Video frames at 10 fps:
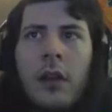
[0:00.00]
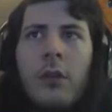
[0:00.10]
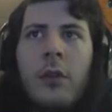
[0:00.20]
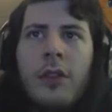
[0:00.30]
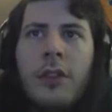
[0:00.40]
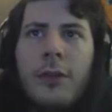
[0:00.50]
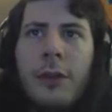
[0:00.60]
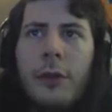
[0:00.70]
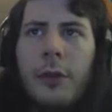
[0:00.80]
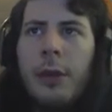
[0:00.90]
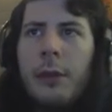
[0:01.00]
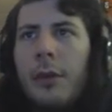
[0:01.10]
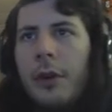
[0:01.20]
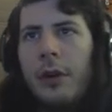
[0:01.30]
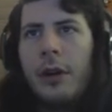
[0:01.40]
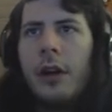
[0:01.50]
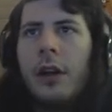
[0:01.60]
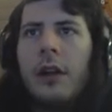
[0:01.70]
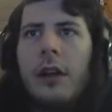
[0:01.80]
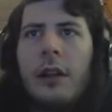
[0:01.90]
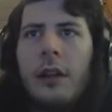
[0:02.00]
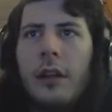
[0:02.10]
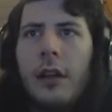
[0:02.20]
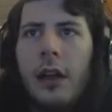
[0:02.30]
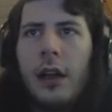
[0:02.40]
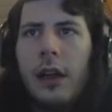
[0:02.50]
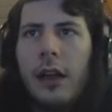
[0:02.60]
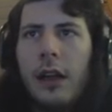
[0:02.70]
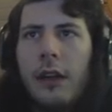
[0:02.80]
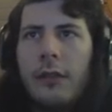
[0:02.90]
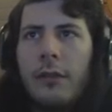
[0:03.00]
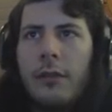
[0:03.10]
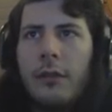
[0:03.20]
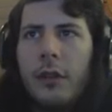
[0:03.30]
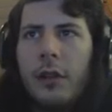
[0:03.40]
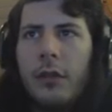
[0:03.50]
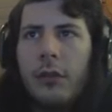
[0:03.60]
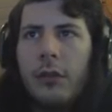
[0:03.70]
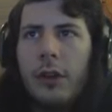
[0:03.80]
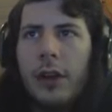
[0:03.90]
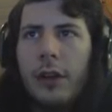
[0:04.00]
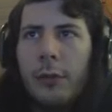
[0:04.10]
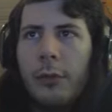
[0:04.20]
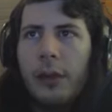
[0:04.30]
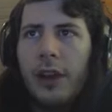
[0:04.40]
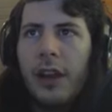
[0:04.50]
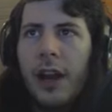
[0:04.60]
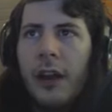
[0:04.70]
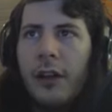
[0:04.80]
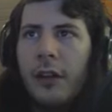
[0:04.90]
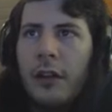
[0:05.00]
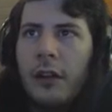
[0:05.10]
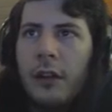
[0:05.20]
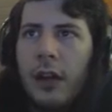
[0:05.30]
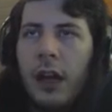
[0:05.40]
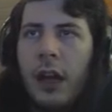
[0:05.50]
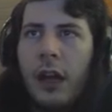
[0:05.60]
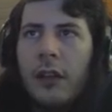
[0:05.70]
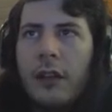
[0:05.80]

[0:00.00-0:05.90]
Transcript: Which, if you remember, I don't remember how to get out of here.